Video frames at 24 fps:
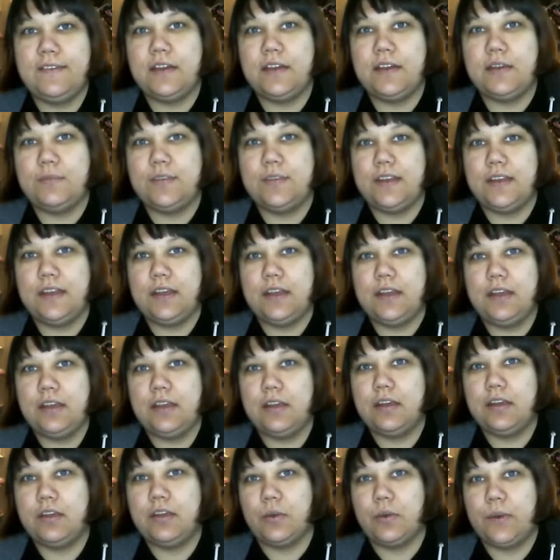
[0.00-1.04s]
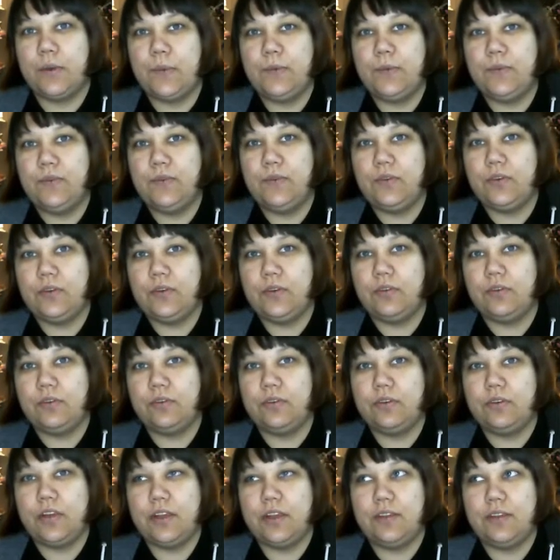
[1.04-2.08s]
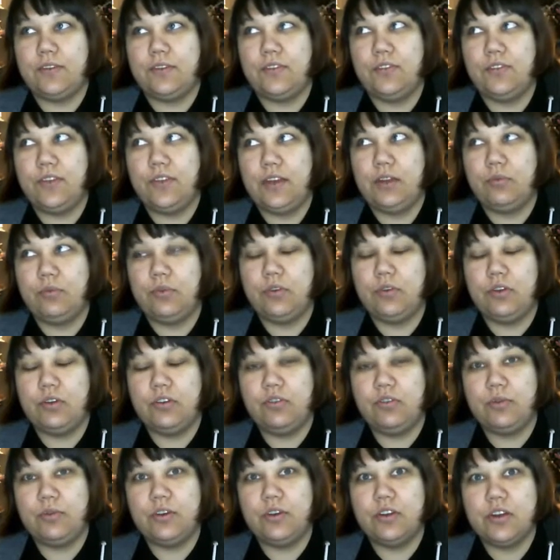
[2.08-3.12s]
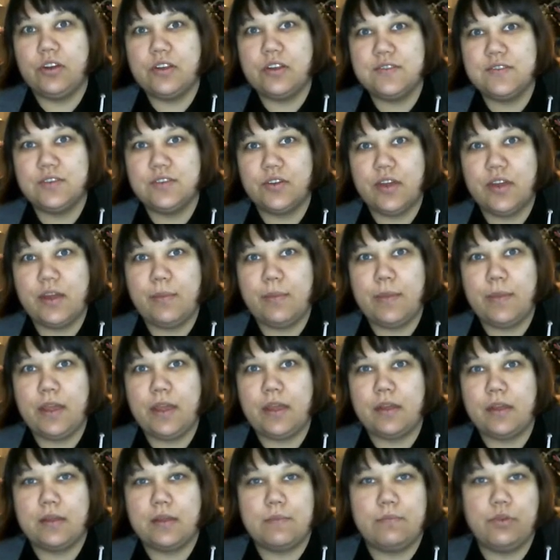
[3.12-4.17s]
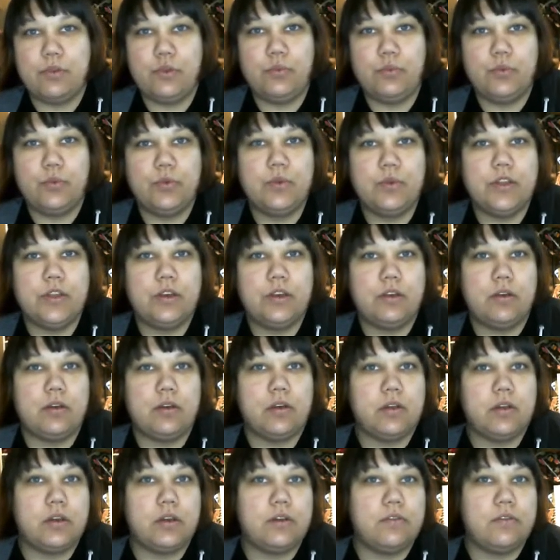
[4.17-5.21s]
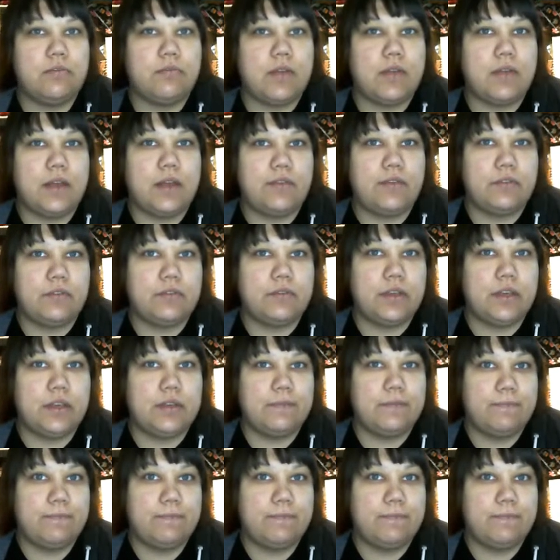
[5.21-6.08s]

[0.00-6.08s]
I am Sadie, your host, also known as Sadie Ruin on Twitter and Instagram, and Blue Ruin on Ravelry.